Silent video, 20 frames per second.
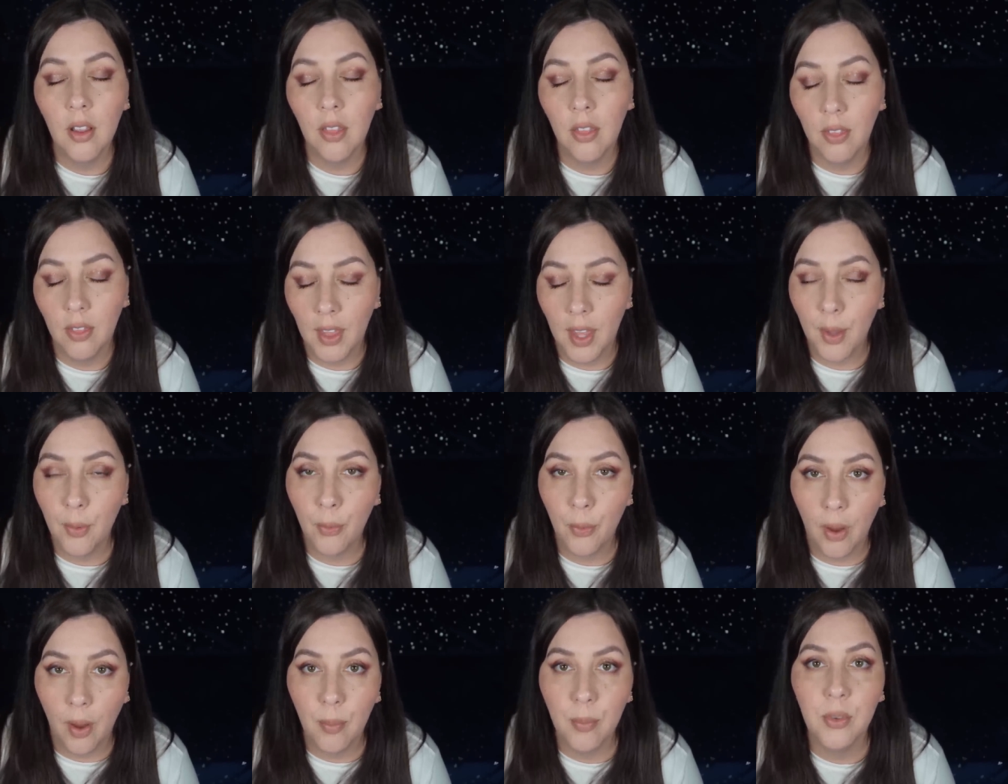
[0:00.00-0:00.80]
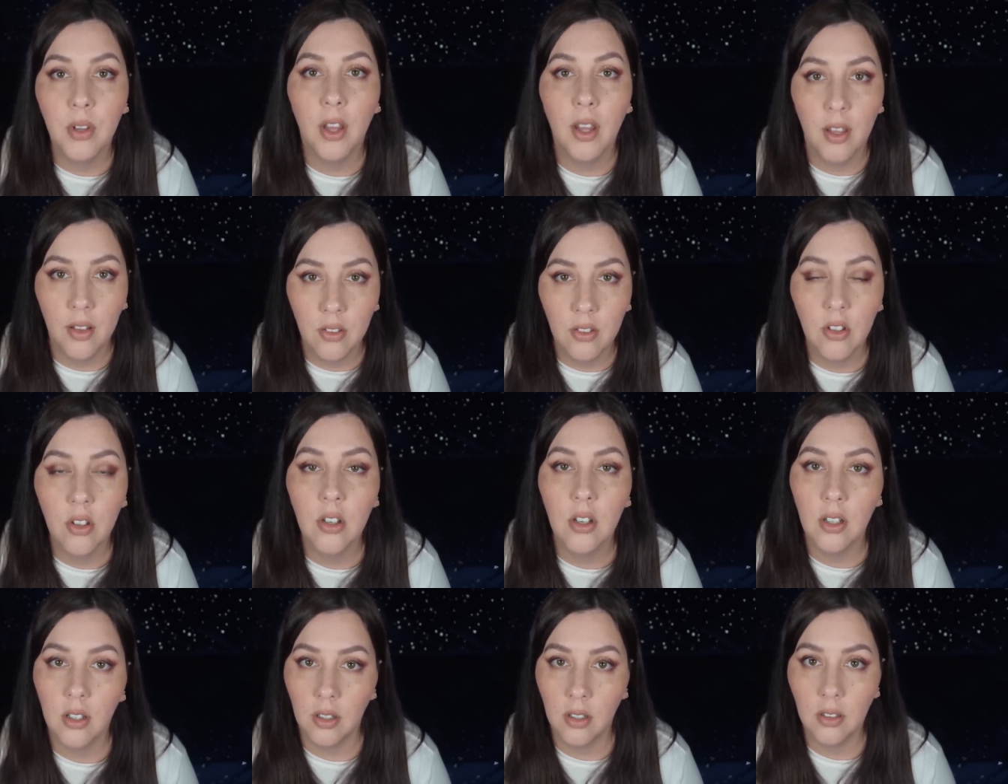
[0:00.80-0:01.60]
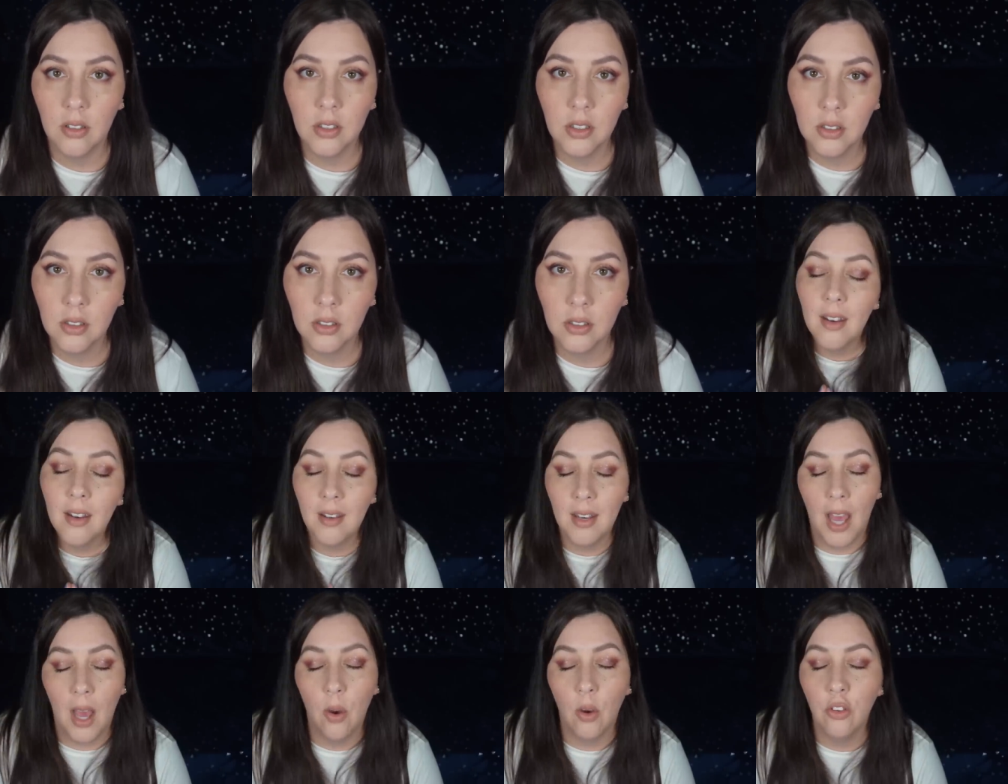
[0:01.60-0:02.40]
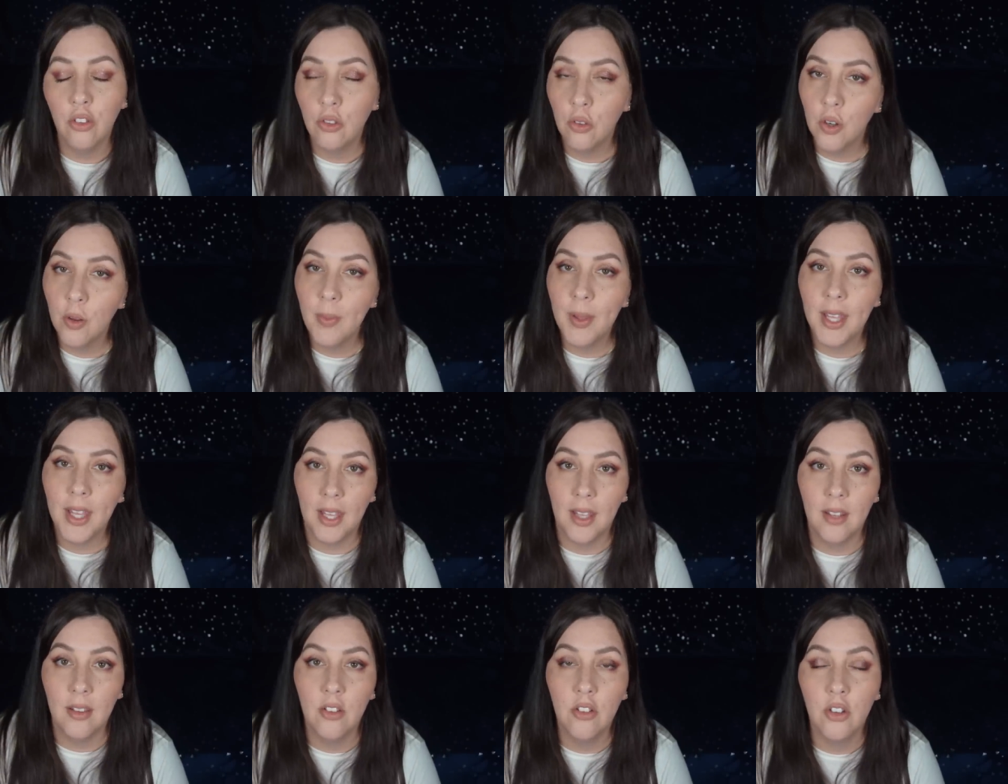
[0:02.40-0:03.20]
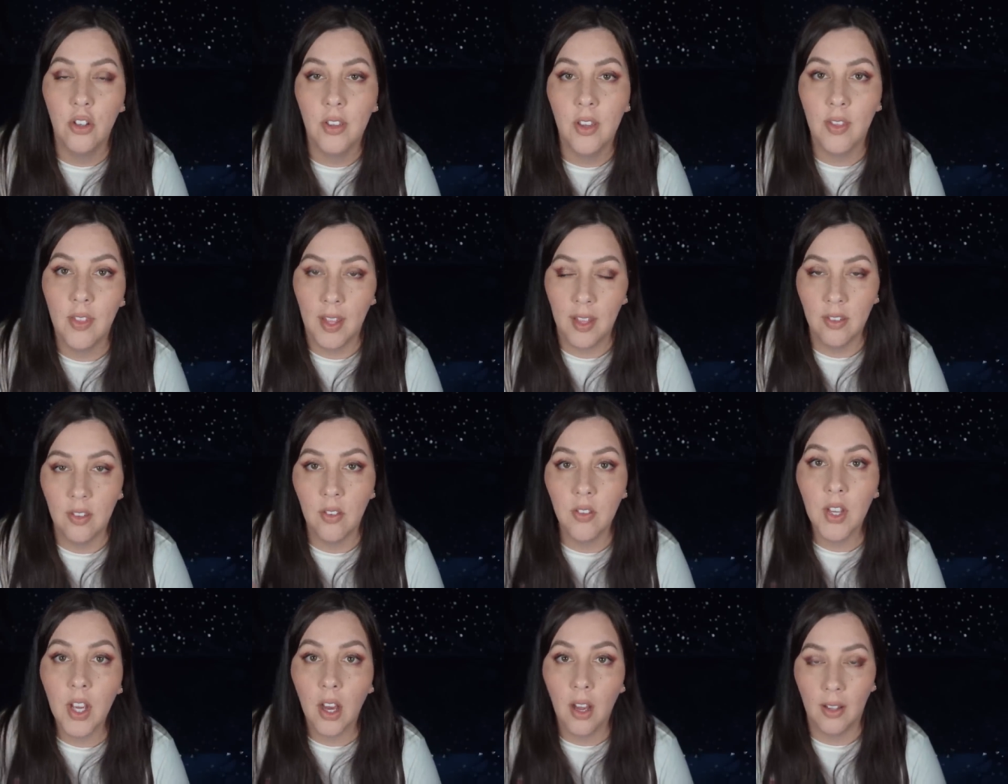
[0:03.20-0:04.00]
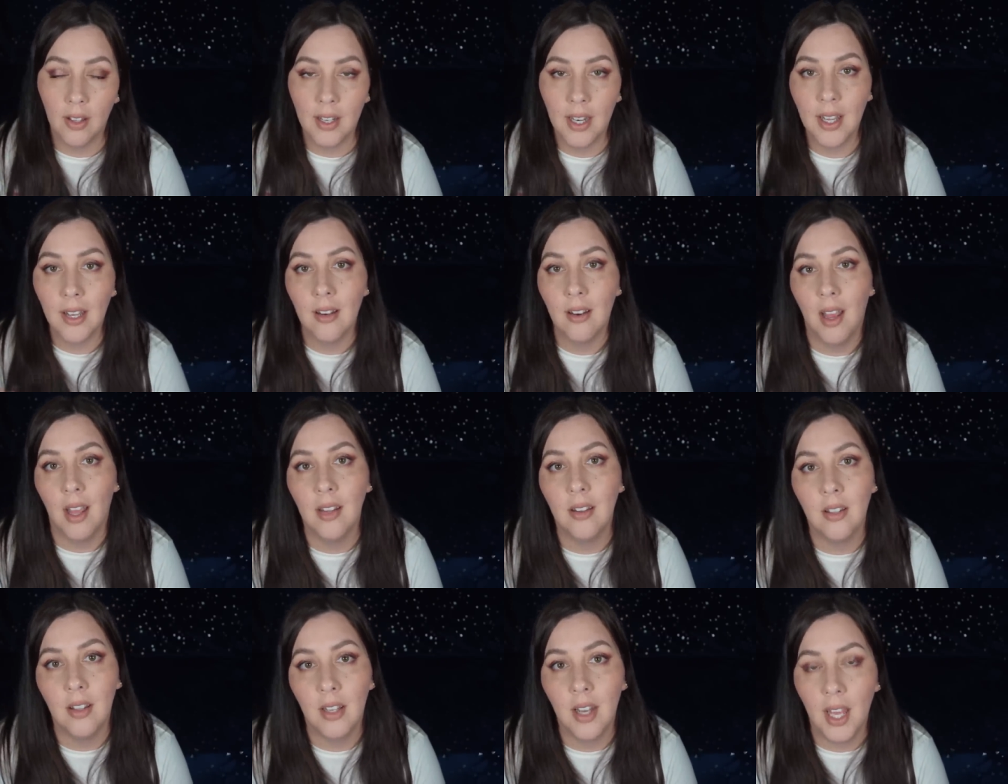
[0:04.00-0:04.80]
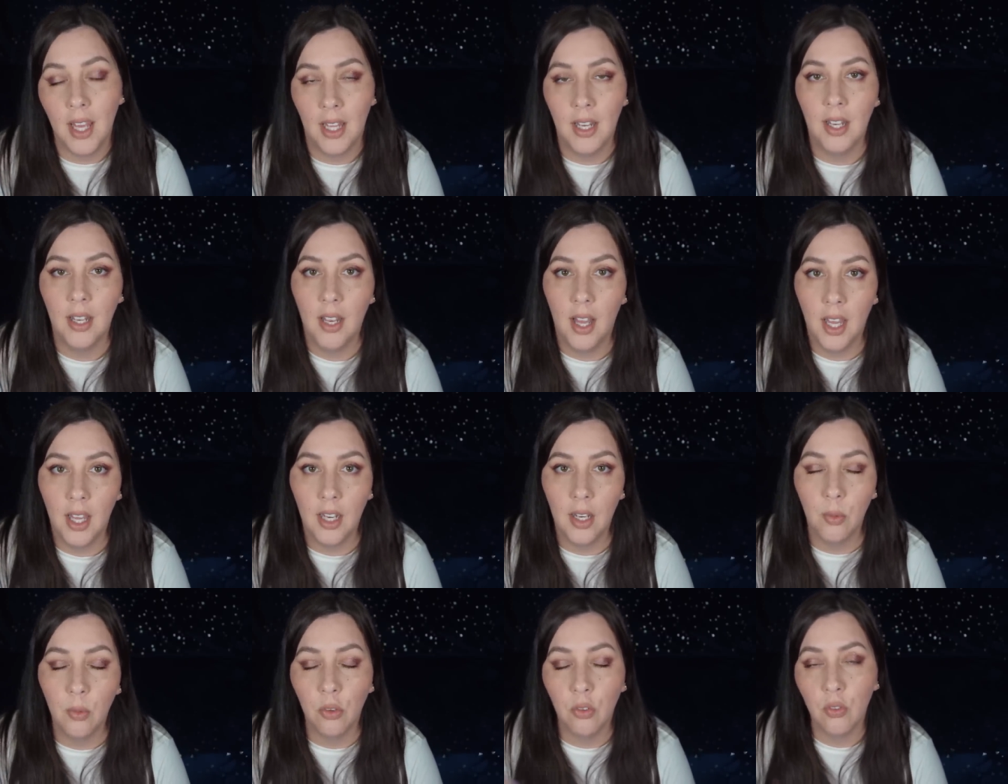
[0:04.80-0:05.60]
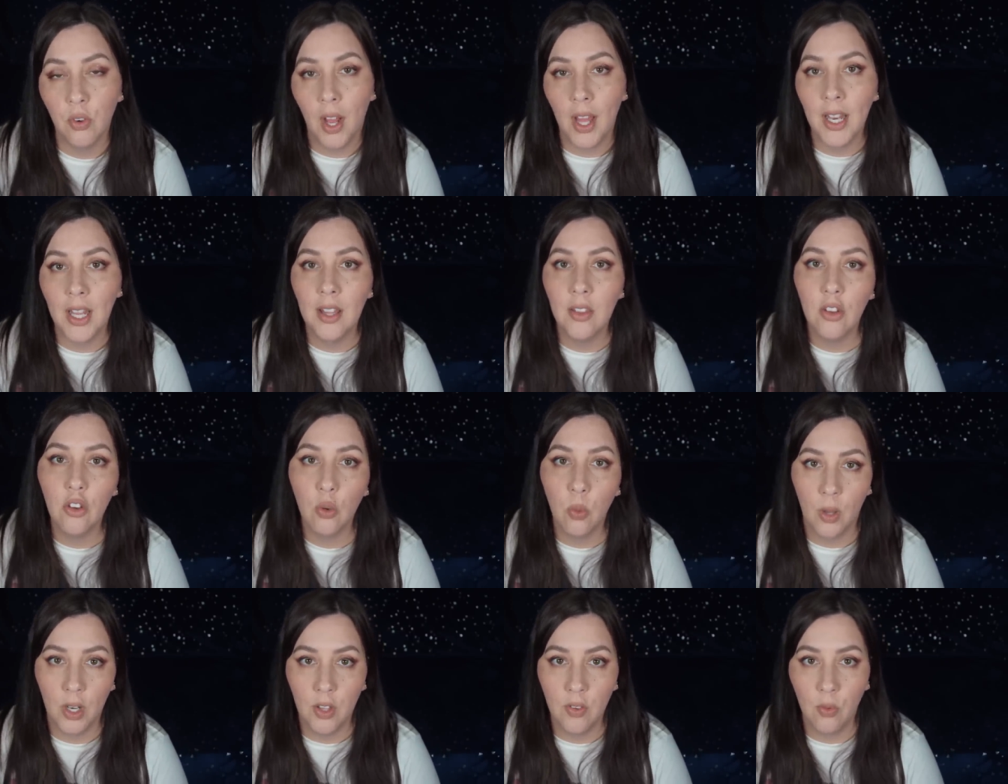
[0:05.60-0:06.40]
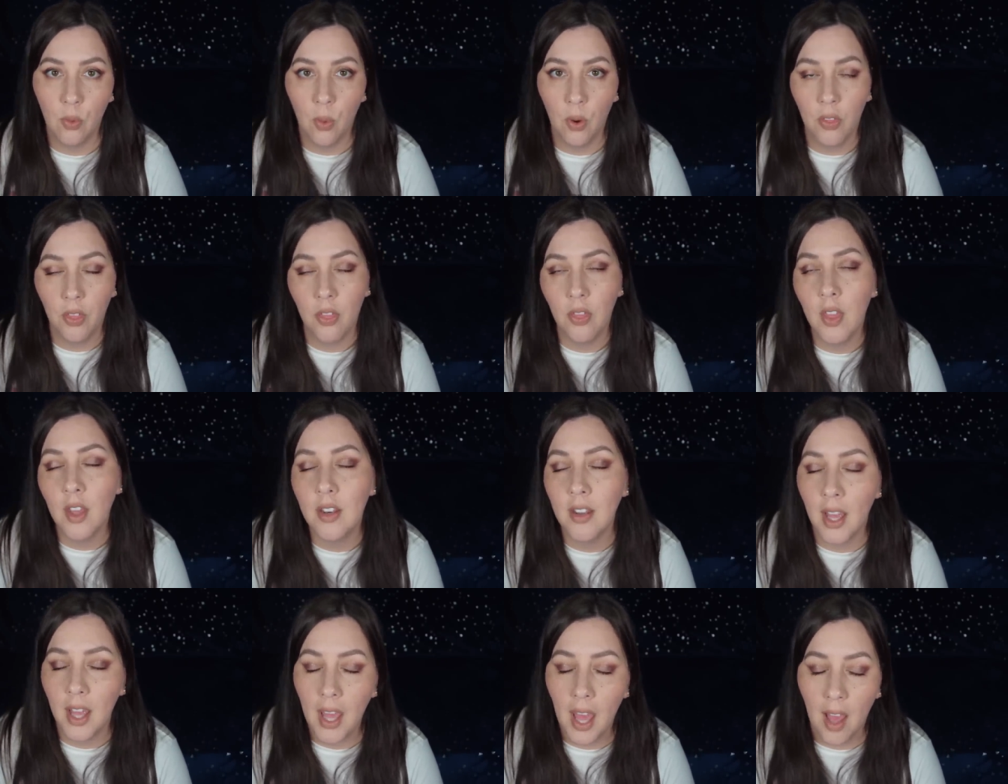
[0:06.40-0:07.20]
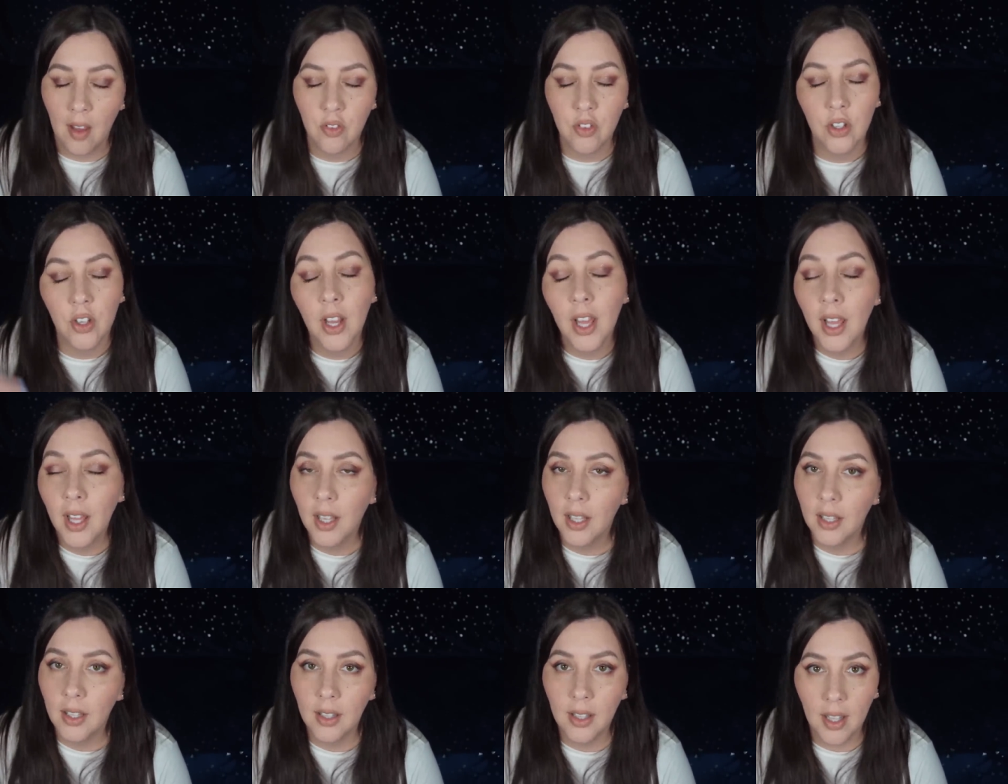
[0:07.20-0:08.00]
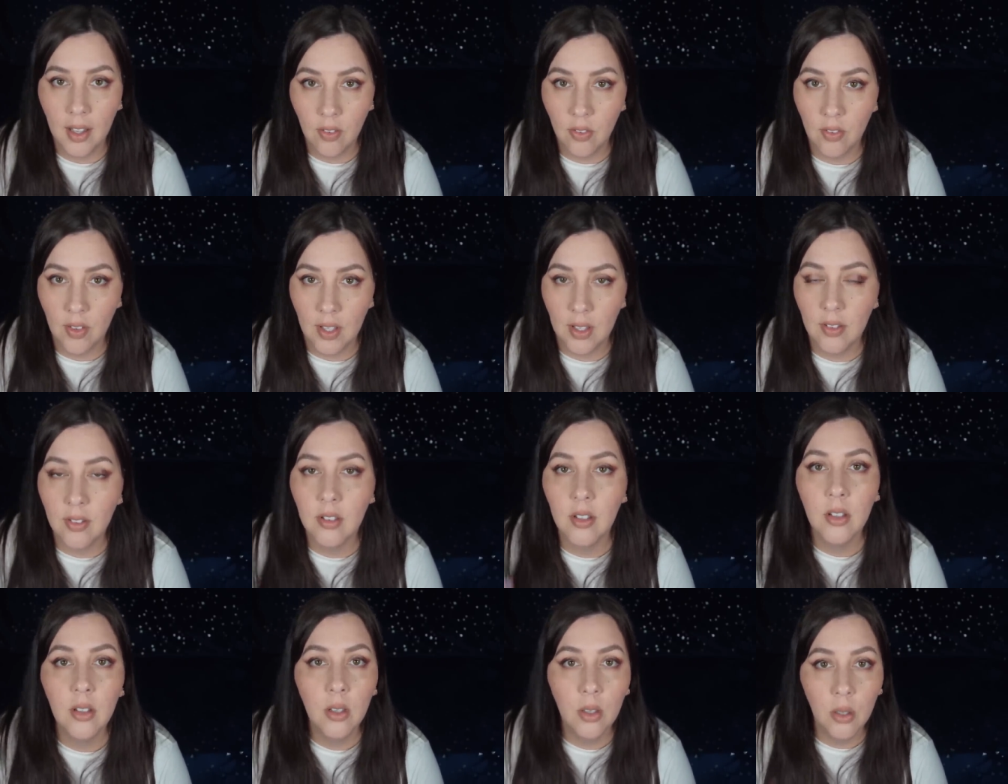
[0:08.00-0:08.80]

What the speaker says: They robbed us all." Now, our story begins during the Thanksgiving holiday in 1989. It was Friday the 24th, the day after Les Feast,